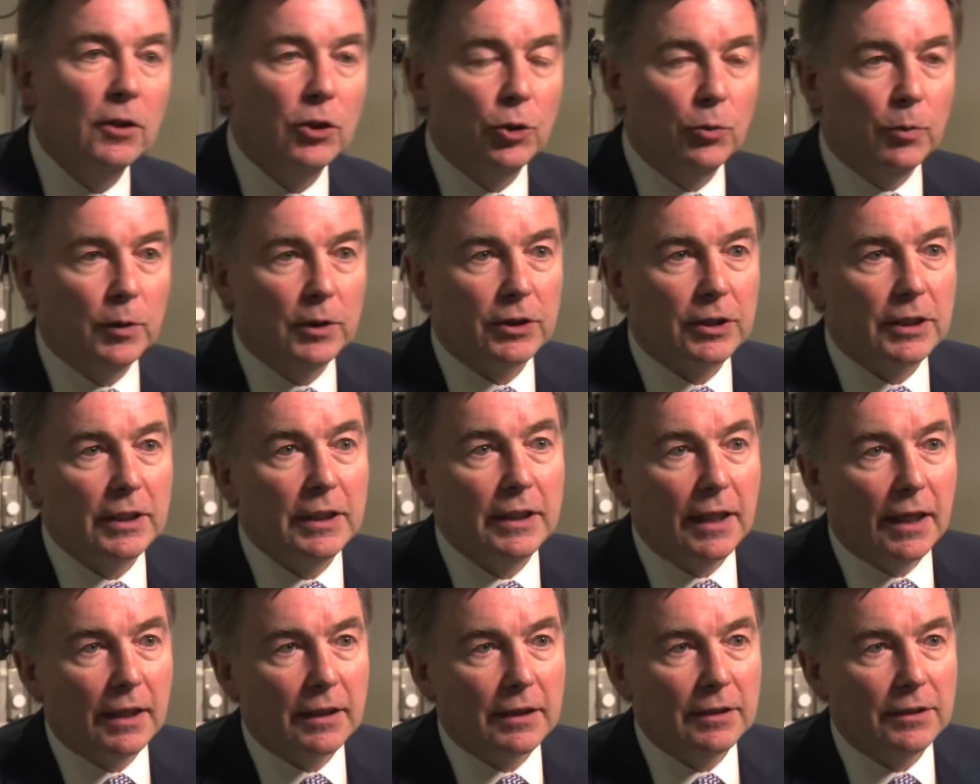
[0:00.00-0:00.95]
You will see
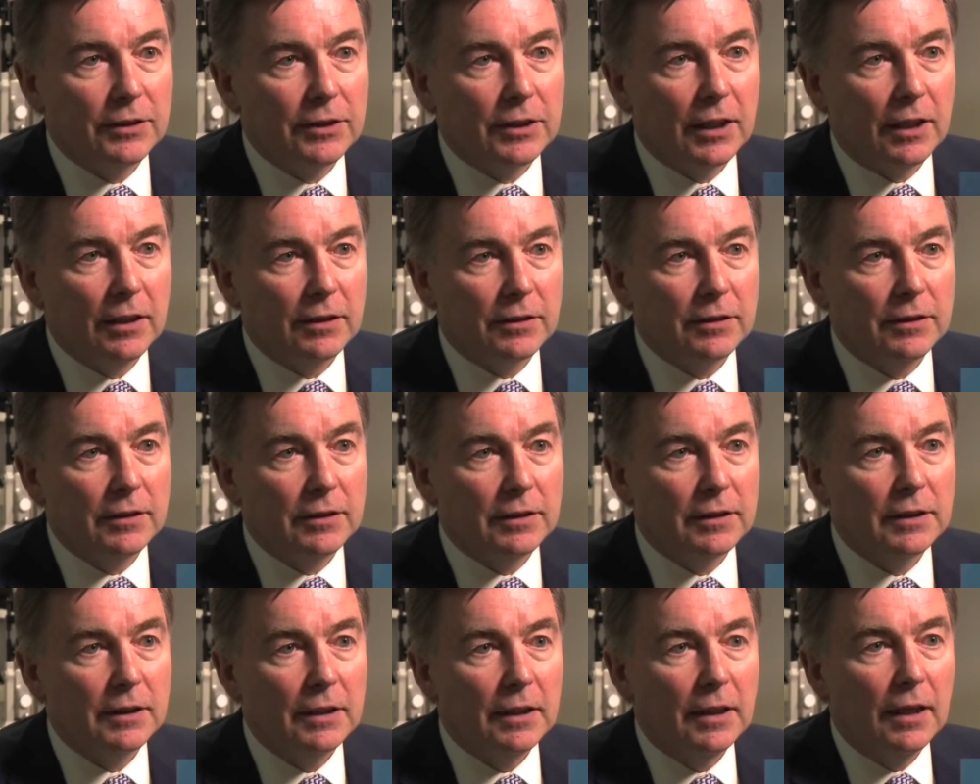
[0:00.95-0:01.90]
that
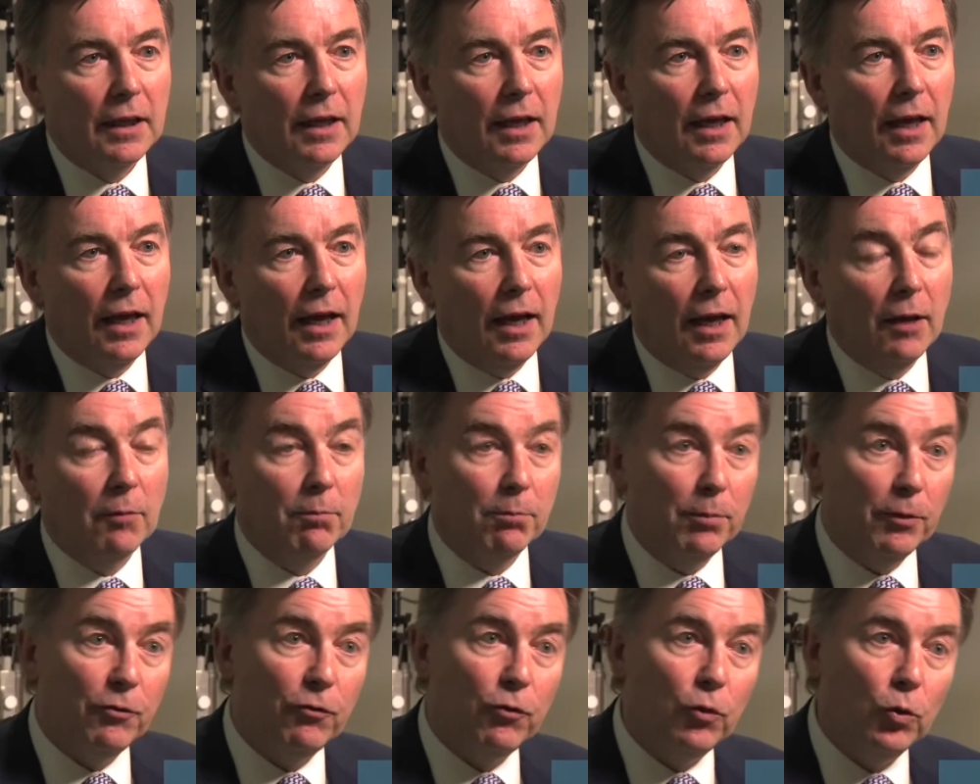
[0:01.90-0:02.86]
consultant
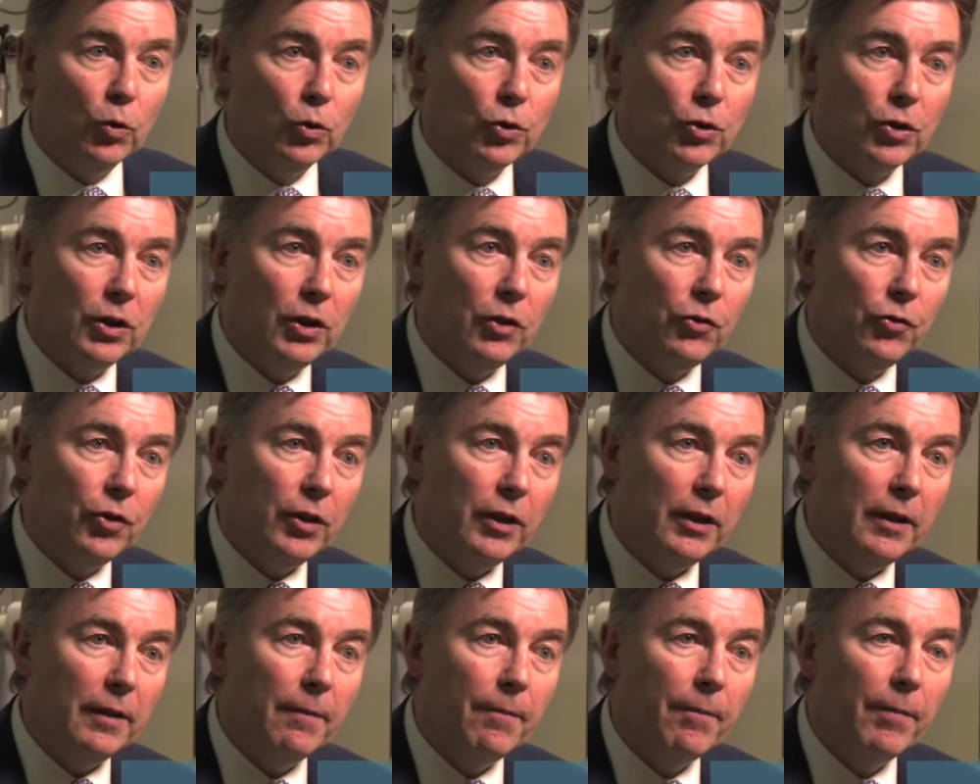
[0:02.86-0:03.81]
before surgery.
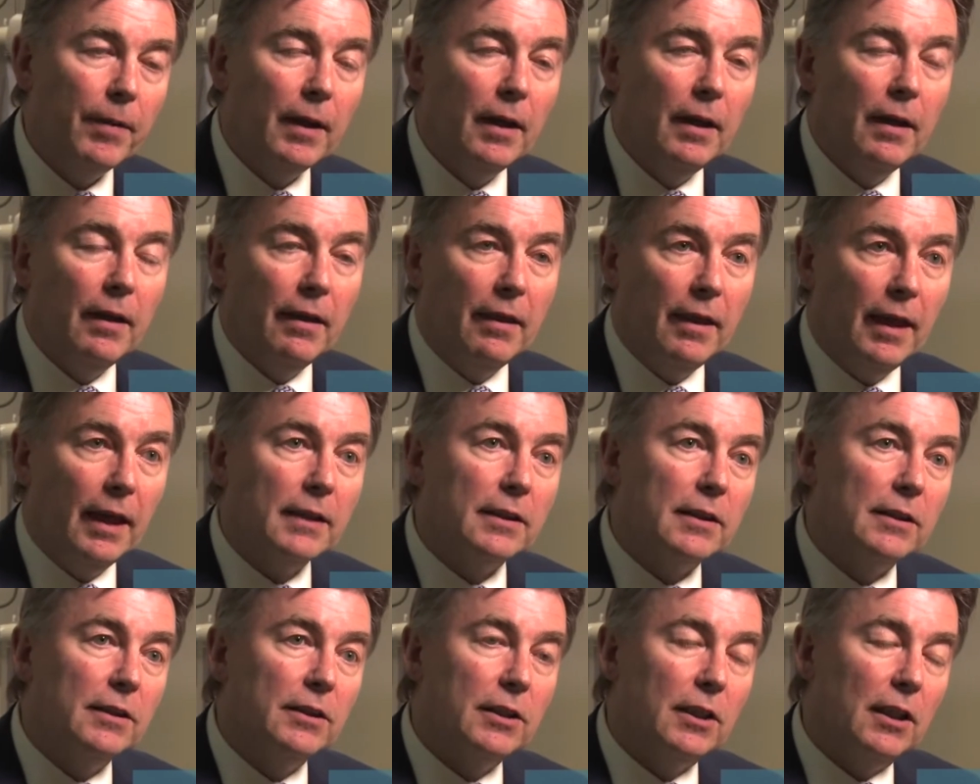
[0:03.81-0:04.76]
That
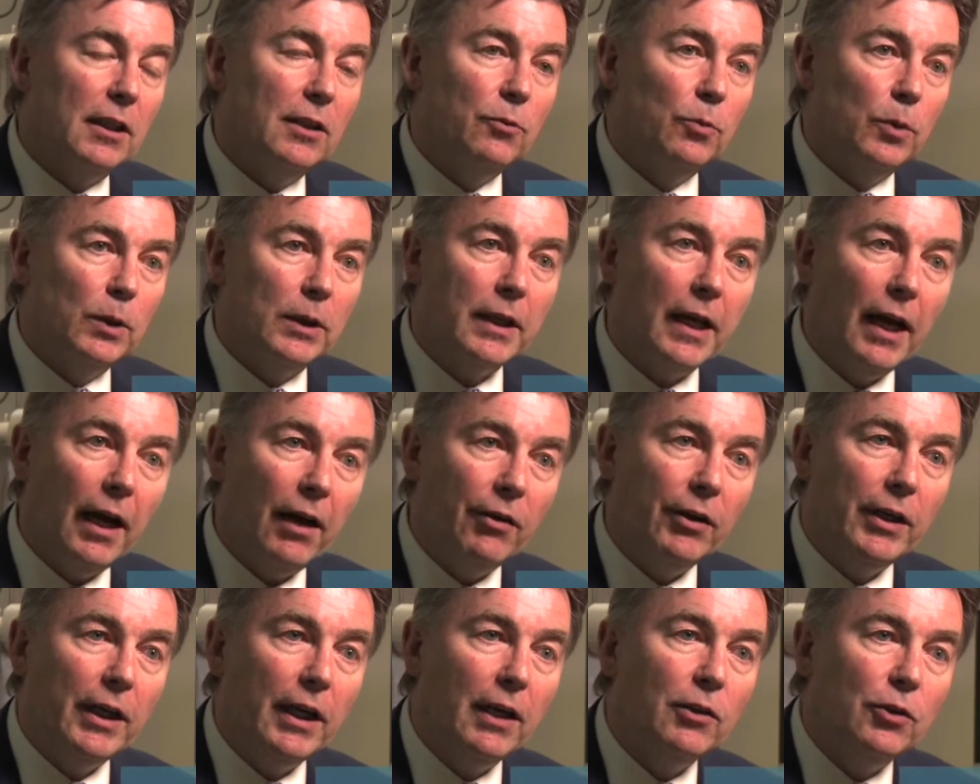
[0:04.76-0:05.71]
consultant will
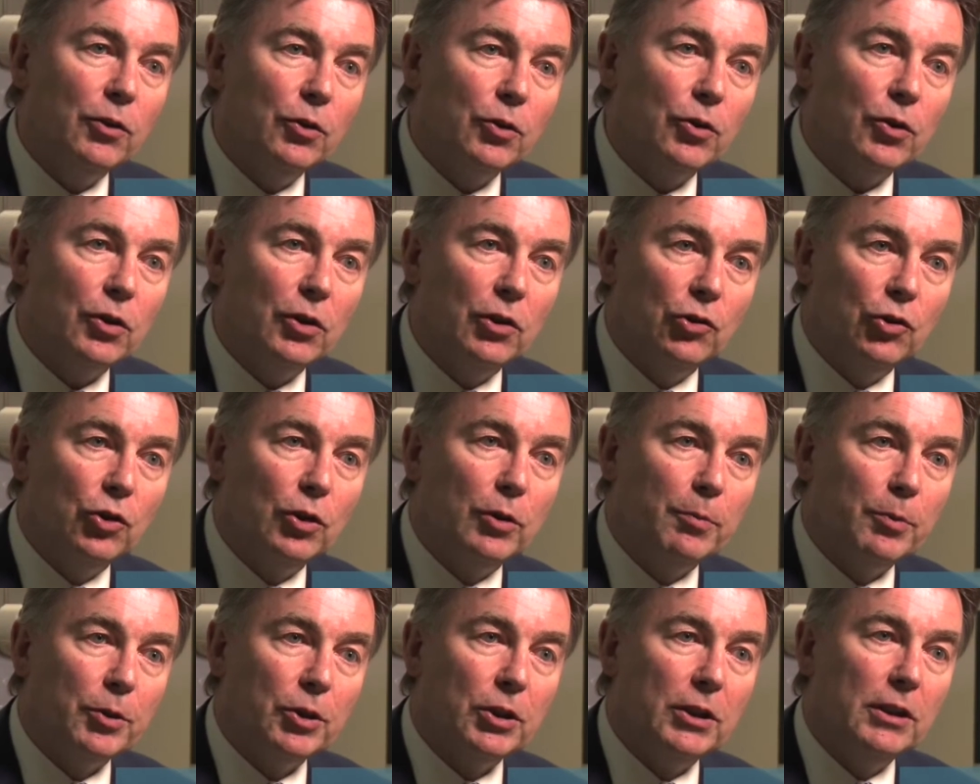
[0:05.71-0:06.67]
carry out your surgical
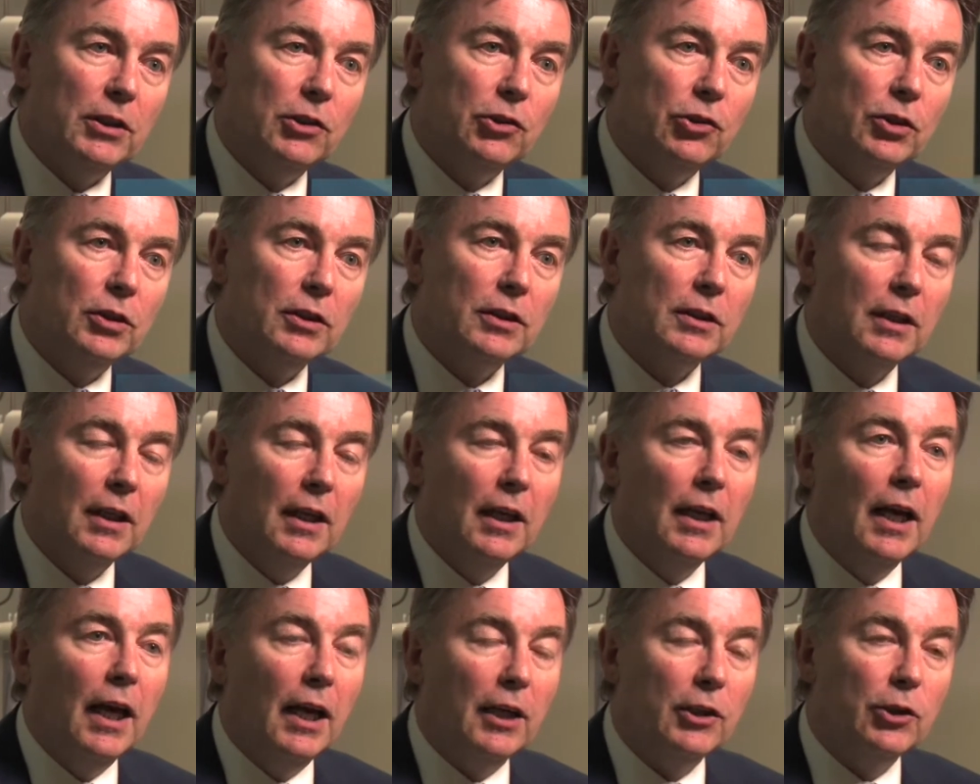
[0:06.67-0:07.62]
procedures
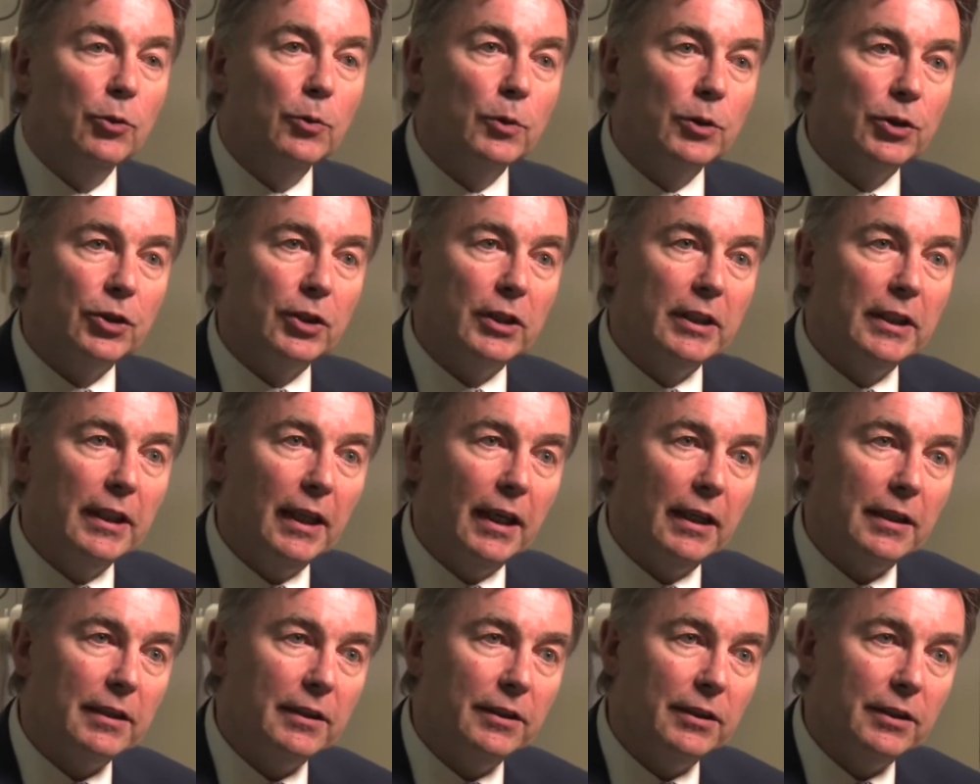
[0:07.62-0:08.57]
and you will see
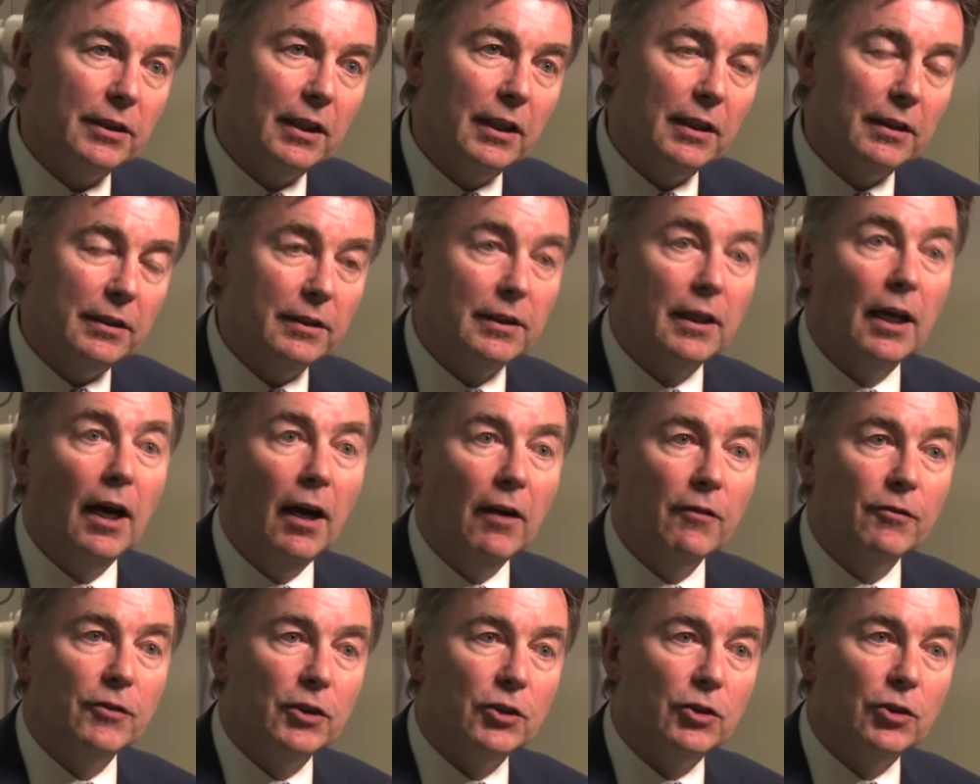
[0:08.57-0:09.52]
that consultant
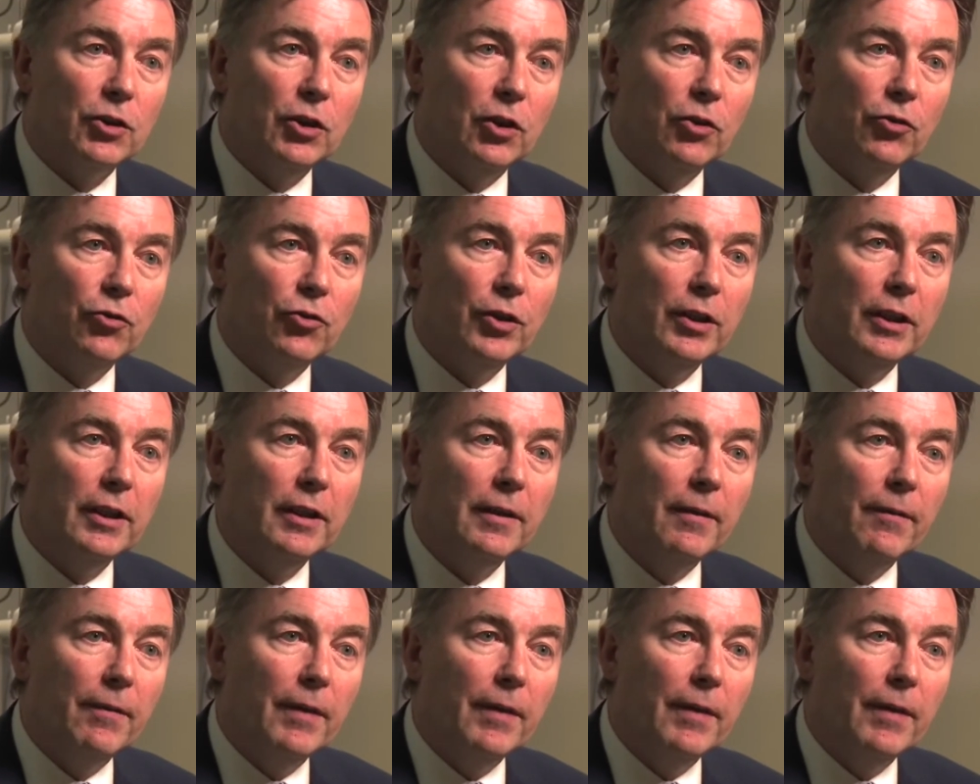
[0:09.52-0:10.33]
after surgery.